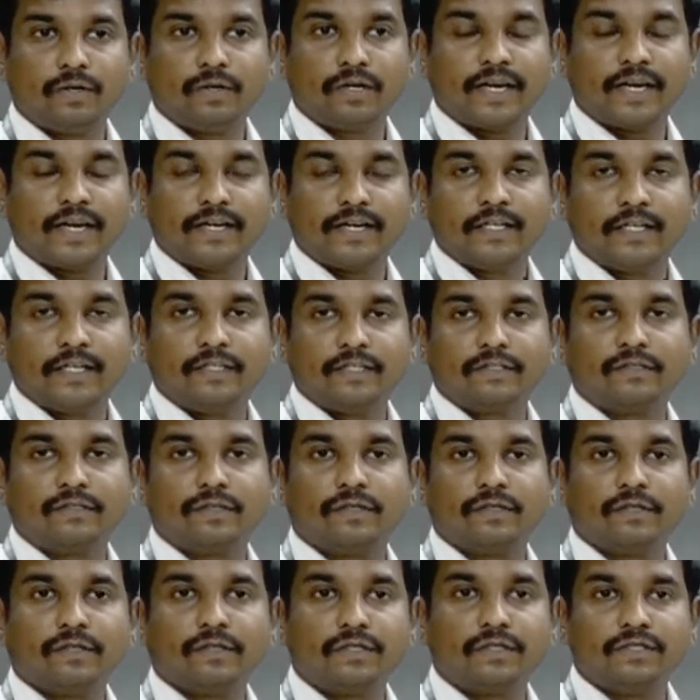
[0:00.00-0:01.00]
Okay,
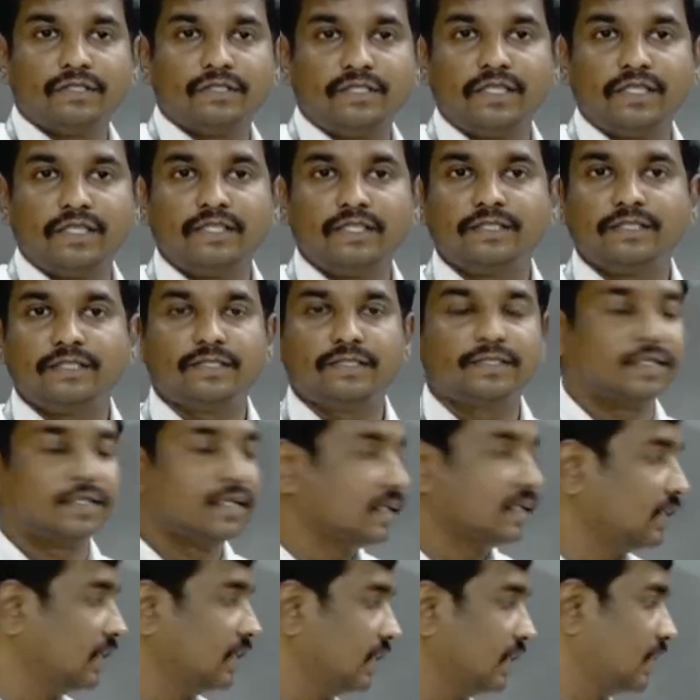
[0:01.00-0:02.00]
so this
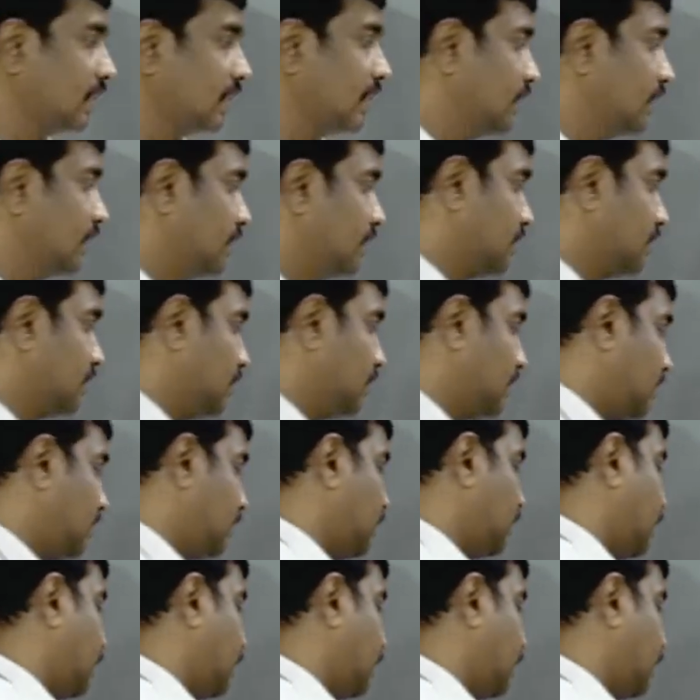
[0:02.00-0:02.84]
data is in